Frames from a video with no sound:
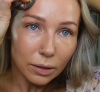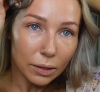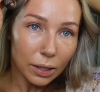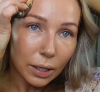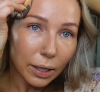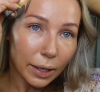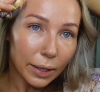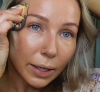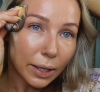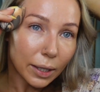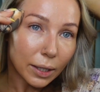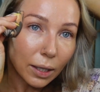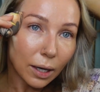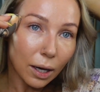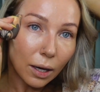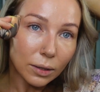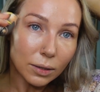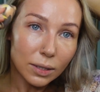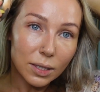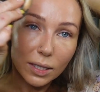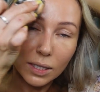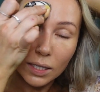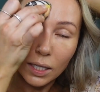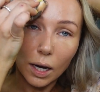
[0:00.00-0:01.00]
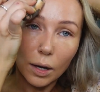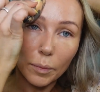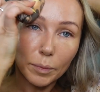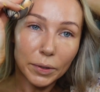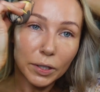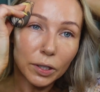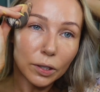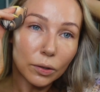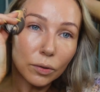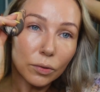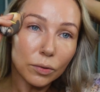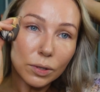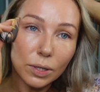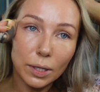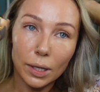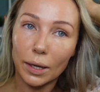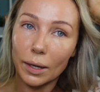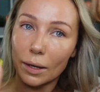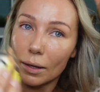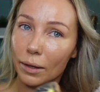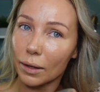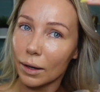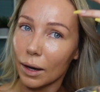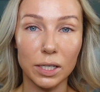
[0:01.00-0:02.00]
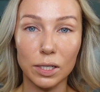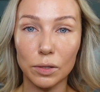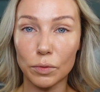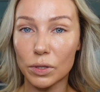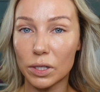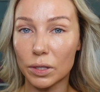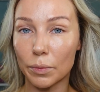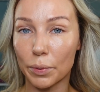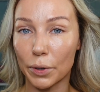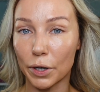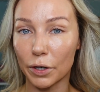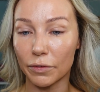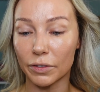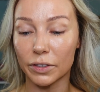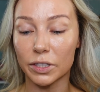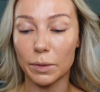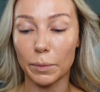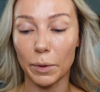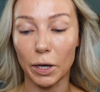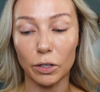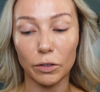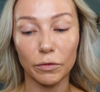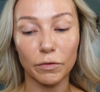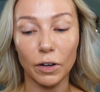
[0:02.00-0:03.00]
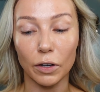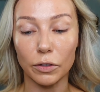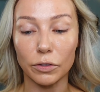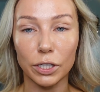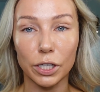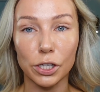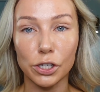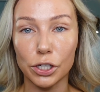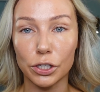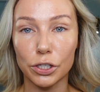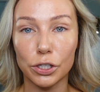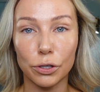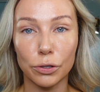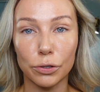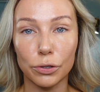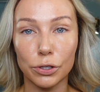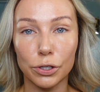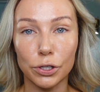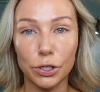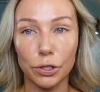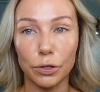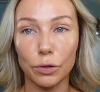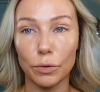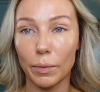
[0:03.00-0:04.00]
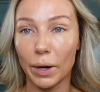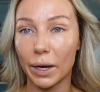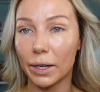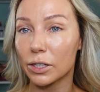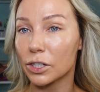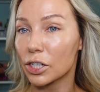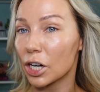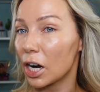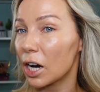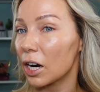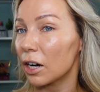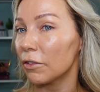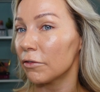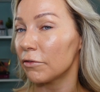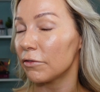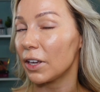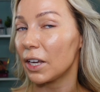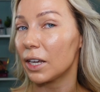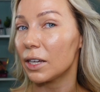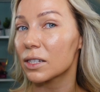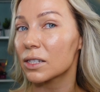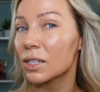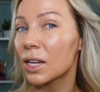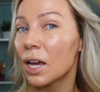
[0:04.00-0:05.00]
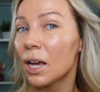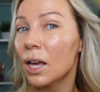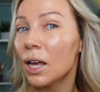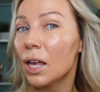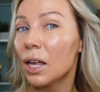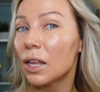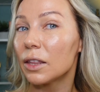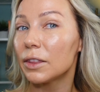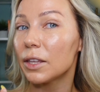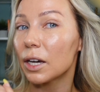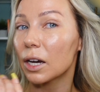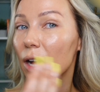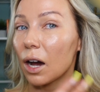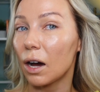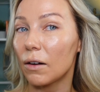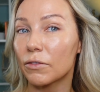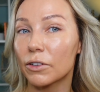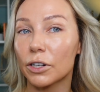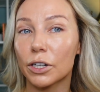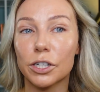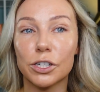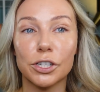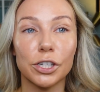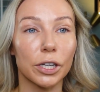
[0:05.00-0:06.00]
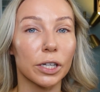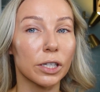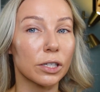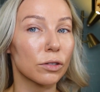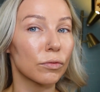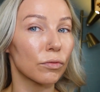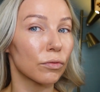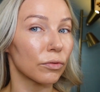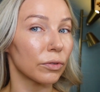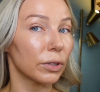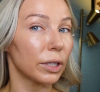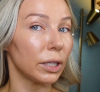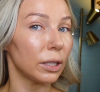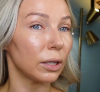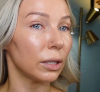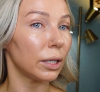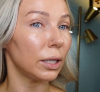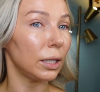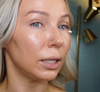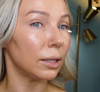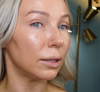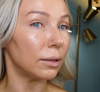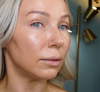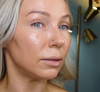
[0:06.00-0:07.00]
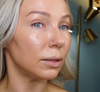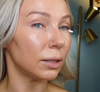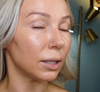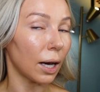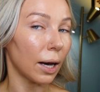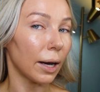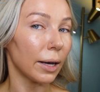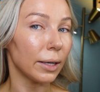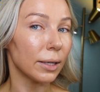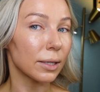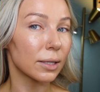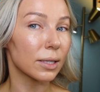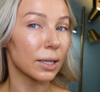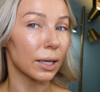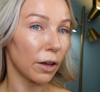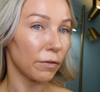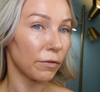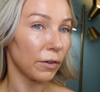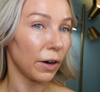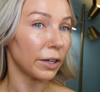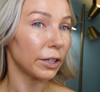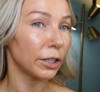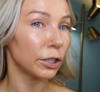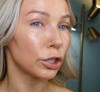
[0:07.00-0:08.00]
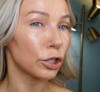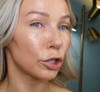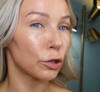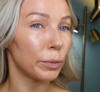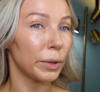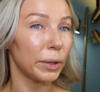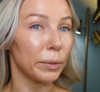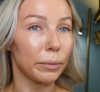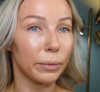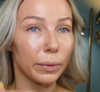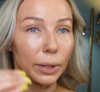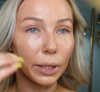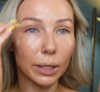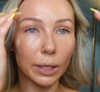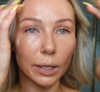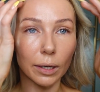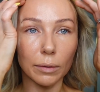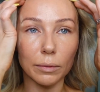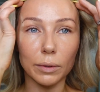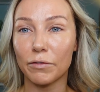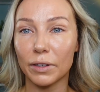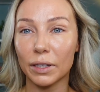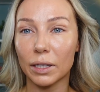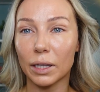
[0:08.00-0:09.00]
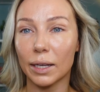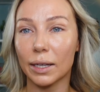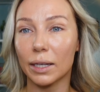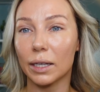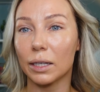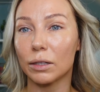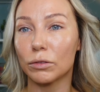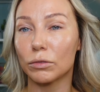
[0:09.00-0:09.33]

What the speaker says: that I cannot stop using. This was a perfect amount of foundation to do my entire face. The coverage is really nice. I find it to be medium. I feel like it